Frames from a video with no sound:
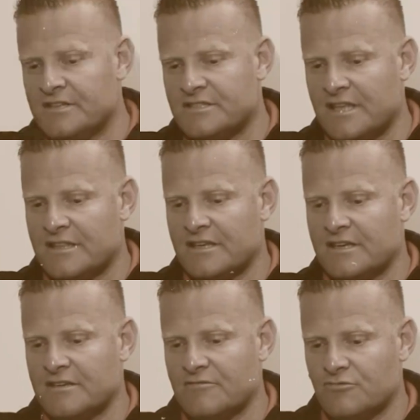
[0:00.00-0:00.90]
is that
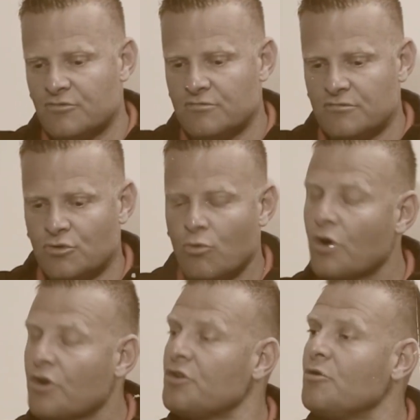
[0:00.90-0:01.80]
uh, to
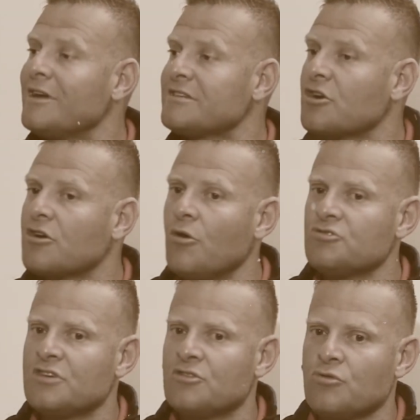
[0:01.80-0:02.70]
work you as a
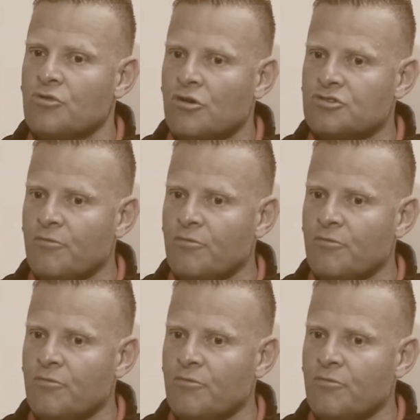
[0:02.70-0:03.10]
coach and to do your